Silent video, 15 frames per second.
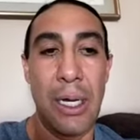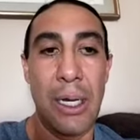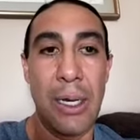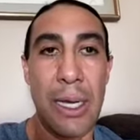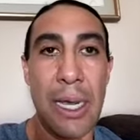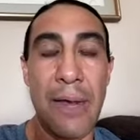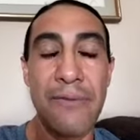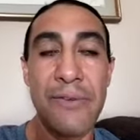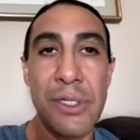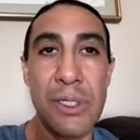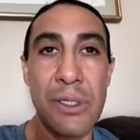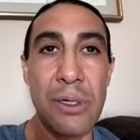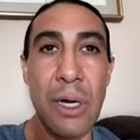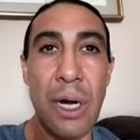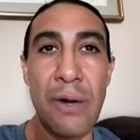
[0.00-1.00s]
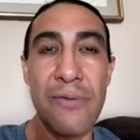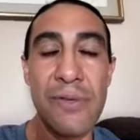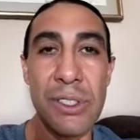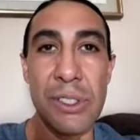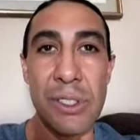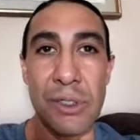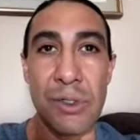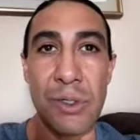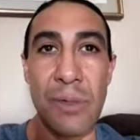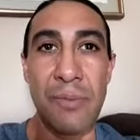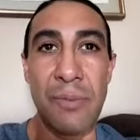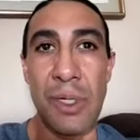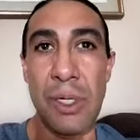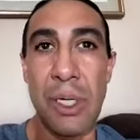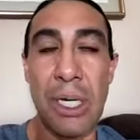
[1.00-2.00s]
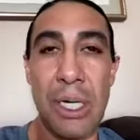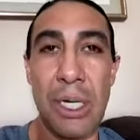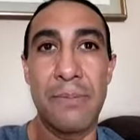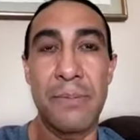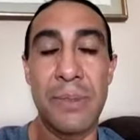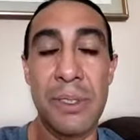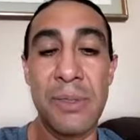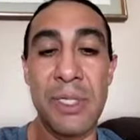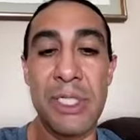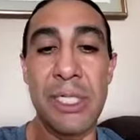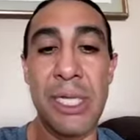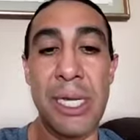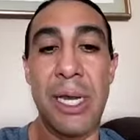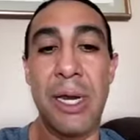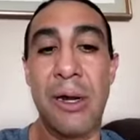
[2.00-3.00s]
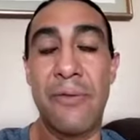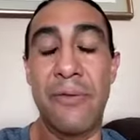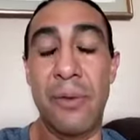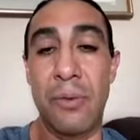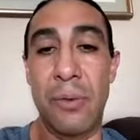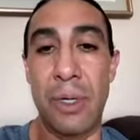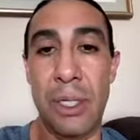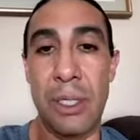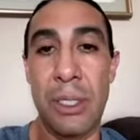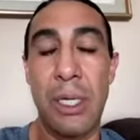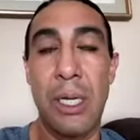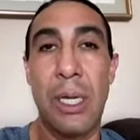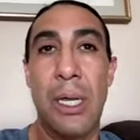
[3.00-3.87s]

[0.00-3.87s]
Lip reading: After you harvest your drum, you gotta pretty much take care of the wood,